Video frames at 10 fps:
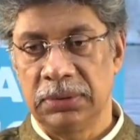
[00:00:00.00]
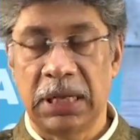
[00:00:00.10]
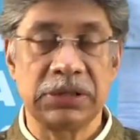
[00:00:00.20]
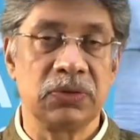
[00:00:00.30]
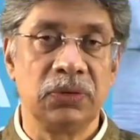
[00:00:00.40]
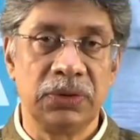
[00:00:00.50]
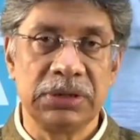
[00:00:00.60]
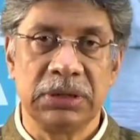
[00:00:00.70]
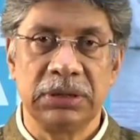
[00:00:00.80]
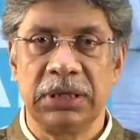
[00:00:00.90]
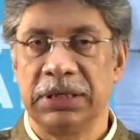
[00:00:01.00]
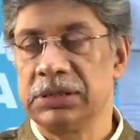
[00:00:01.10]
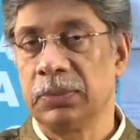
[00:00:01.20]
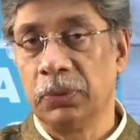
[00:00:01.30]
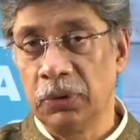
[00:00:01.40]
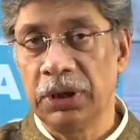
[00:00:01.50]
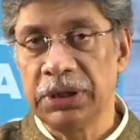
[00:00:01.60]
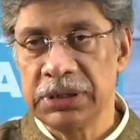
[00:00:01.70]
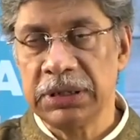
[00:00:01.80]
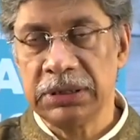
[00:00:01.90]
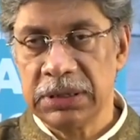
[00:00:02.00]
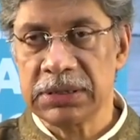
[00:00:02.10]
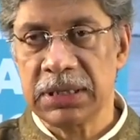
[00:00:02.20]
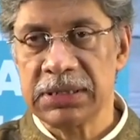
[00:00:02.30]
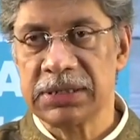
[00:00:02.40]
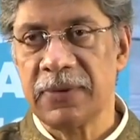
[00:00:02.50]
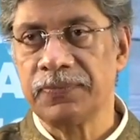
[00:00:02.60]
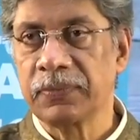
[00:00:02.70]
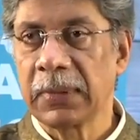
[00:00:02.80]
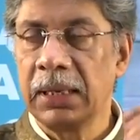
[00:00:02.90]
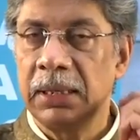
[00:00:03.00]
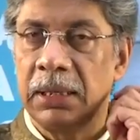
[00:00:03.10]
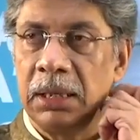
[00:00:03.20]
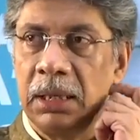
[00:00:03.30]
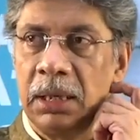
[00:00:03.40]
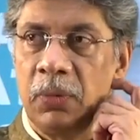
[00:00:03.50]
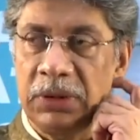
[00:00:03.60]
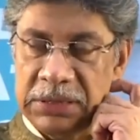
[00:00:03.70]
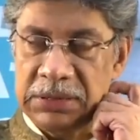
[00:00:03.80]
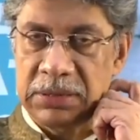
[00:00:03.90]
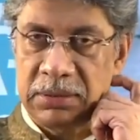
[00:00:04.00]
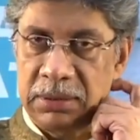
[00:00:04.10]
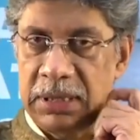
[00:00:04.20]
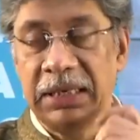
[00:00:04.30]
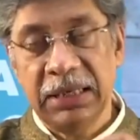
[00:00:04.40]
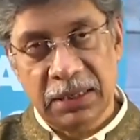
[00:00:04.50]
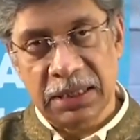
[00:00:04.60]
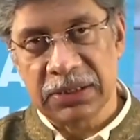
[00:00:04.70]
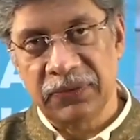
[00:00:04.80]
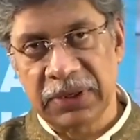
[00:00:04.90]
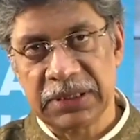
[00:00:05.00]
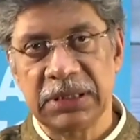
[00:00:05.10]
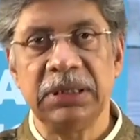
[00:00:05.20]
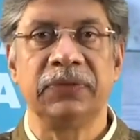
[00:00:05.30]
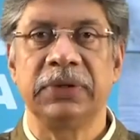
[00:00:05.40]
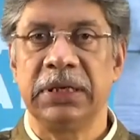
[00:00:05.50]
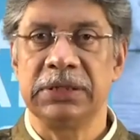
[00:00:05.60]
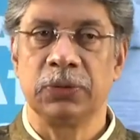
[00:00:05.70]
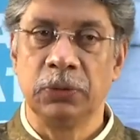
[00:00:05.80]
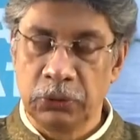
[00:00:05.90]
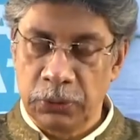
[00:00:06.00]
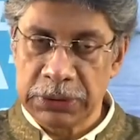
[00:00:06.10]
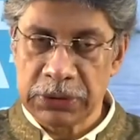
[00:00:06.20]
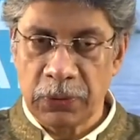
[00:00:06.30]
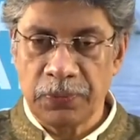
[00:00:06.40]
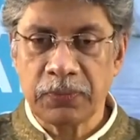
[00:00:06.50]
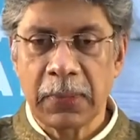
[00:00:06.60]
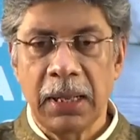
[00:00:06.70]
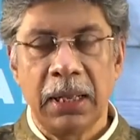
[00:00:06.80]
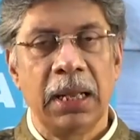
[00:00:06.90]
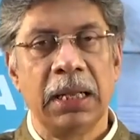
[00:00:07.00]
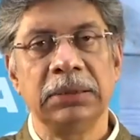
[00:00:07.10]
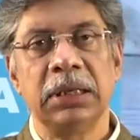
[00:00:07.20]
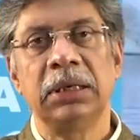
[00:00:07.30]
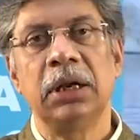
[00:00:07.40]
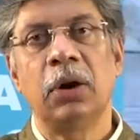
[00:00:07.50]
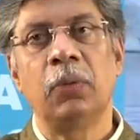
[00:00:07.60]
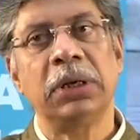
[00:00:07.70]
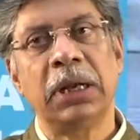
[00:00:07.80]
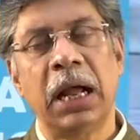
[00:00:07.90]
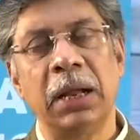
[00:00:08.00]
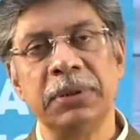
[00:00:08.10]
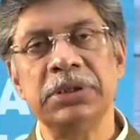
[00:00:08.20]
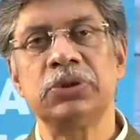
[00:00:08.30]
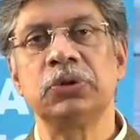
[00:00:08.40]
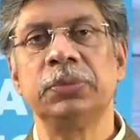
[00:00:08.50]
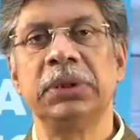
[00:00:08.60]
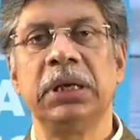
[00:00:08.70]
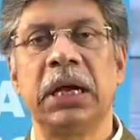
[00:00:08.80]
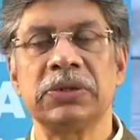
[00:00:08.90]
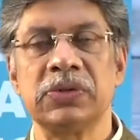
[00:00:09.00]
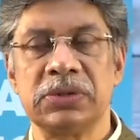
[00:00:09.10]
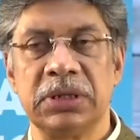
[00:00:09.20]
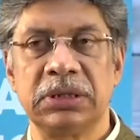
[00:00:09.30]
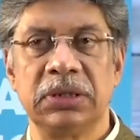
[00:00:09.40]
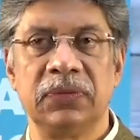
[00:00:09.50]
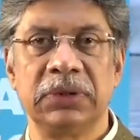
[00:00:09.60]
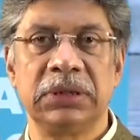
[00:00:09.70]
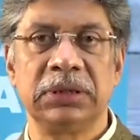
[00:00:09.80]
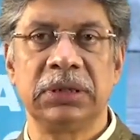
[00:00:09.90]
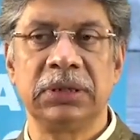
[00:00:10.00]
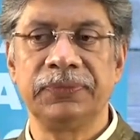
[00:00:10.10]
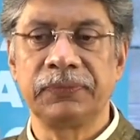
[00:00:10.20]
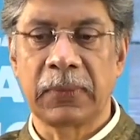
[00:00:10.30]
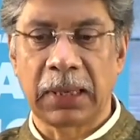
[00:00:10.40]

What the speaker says: natural region, that is a polar region in this case. What is any classification, if there is going to be so? And then what happens to be associated with the